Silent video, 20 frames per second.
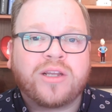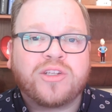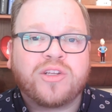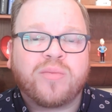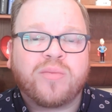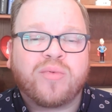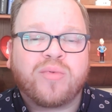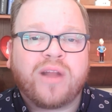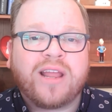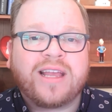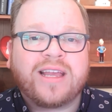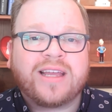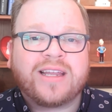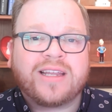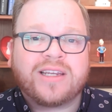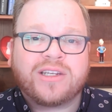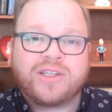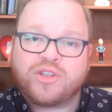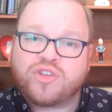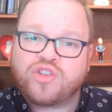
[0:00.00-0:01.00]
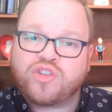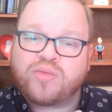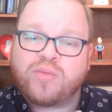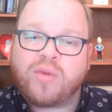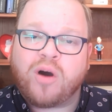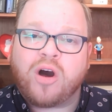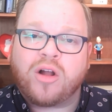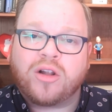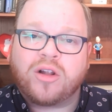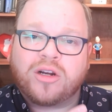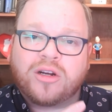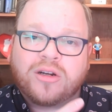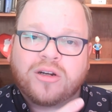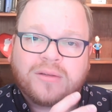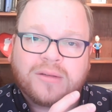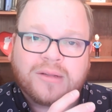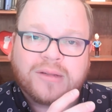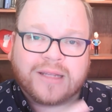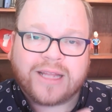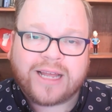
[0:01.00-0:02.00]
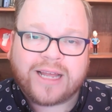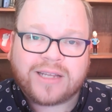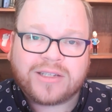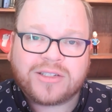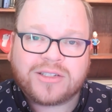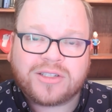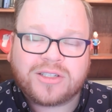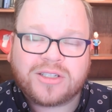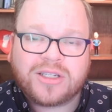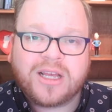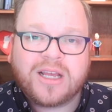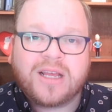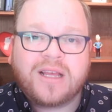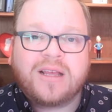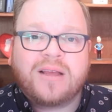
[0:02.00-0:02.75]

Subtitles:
to break it into smaller lists